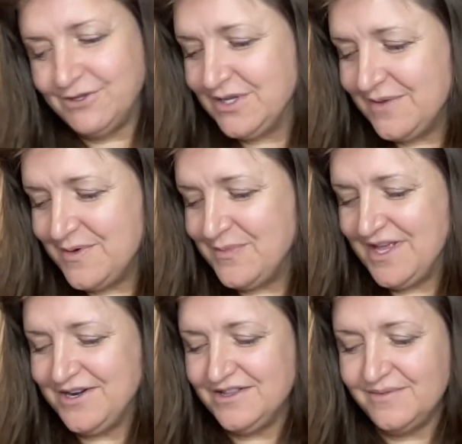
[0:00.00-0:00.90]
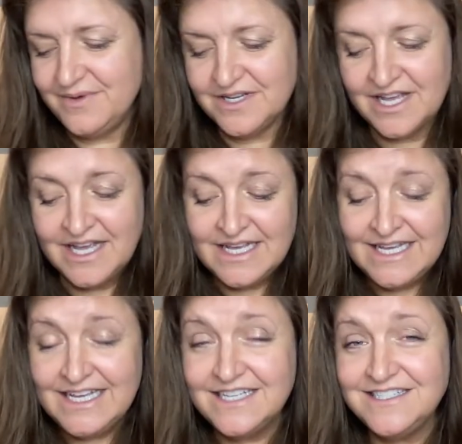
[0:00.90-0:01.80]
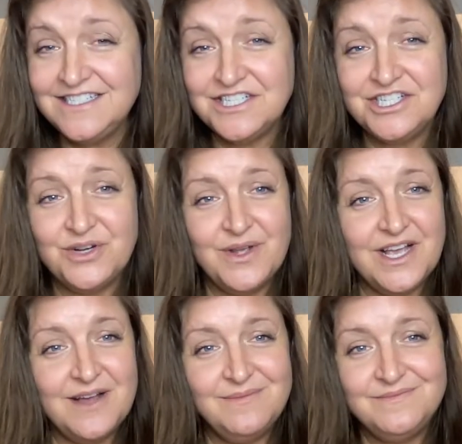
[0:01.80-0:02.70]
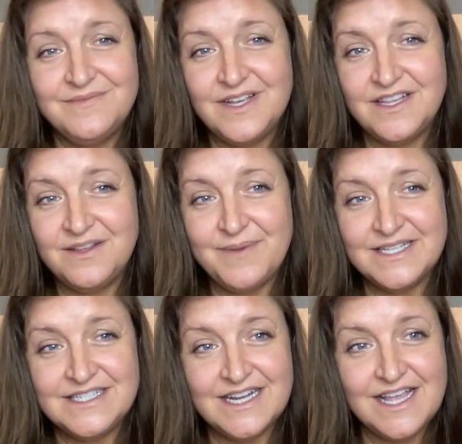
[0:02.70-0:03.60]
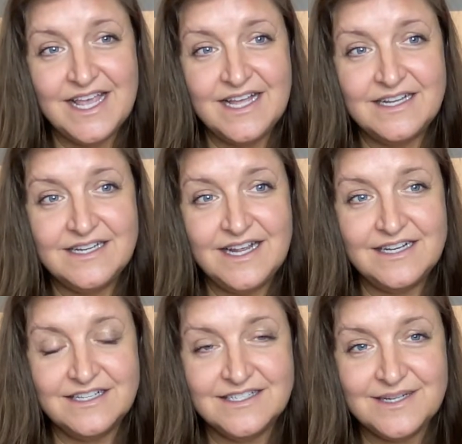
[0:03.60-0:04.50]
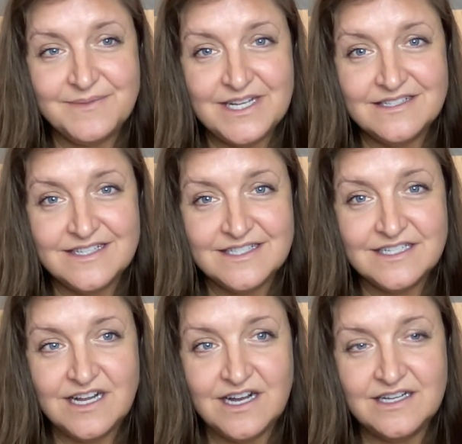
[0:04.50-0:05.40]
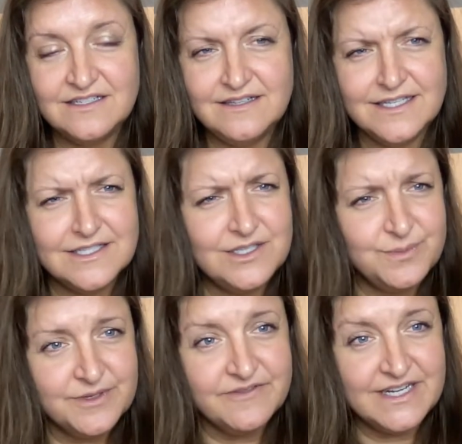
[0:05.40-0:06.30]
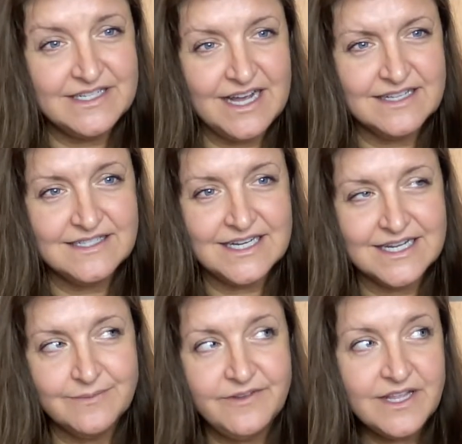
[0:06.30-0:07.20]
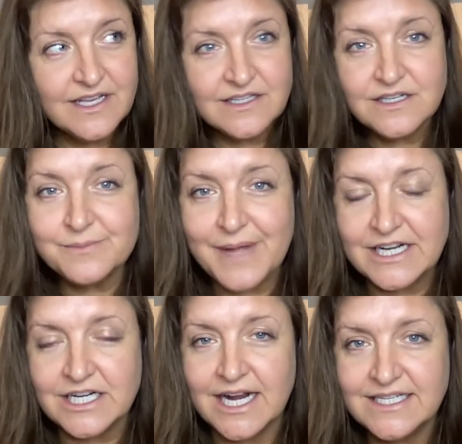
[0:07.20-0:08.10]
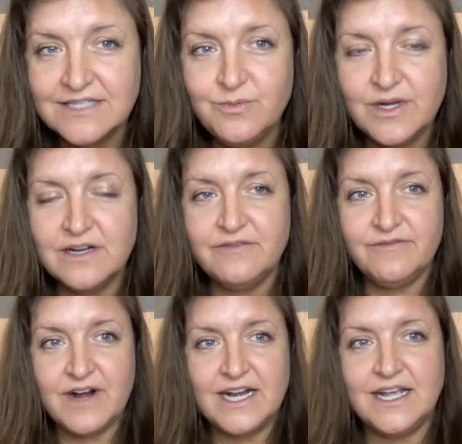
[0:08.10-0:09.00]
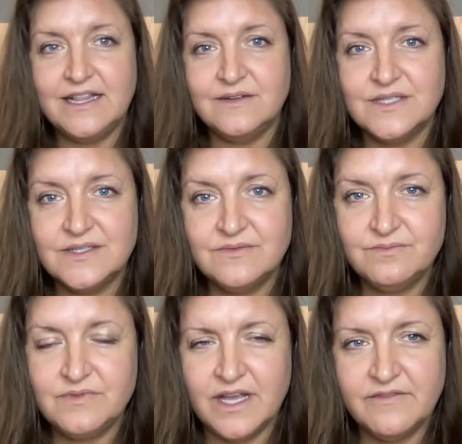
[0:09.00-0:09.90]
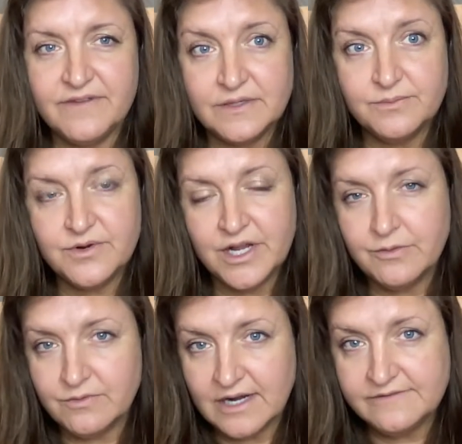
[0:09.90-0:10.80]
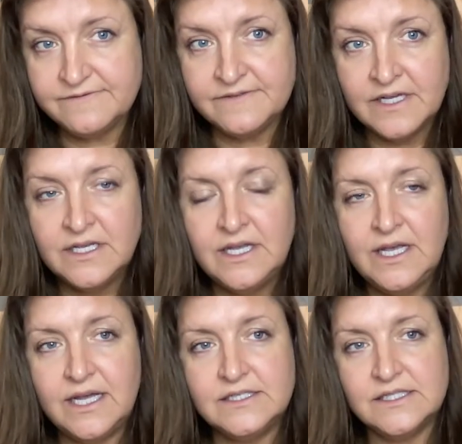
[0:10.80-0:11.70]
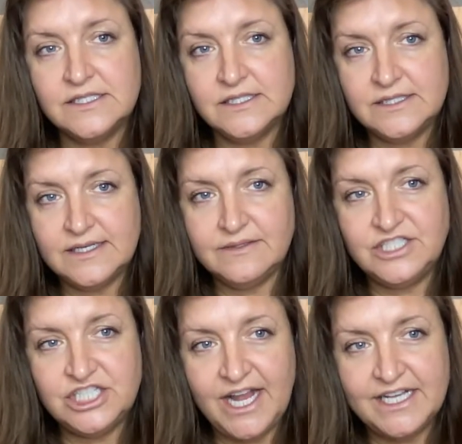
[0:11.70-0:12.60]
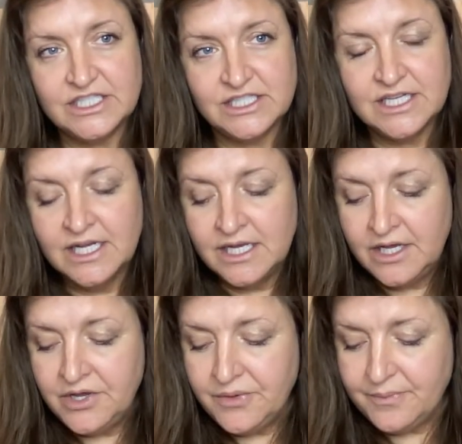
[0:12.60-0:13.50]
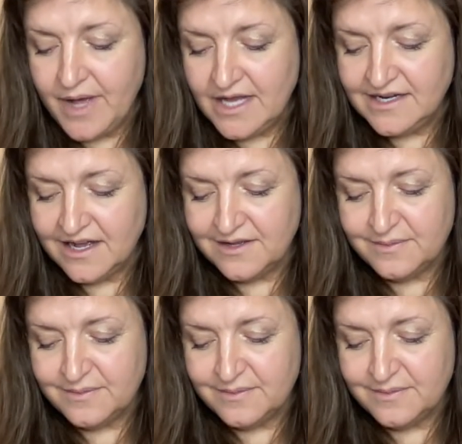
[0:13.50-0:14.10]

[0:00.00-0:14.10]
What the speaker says: will come up later in the book, is just showing up at the best I can. And on some days that's not like super fantastic. I'm feeling a little better. I did one on Friday that was like felt pretty rough and a little like jangled. But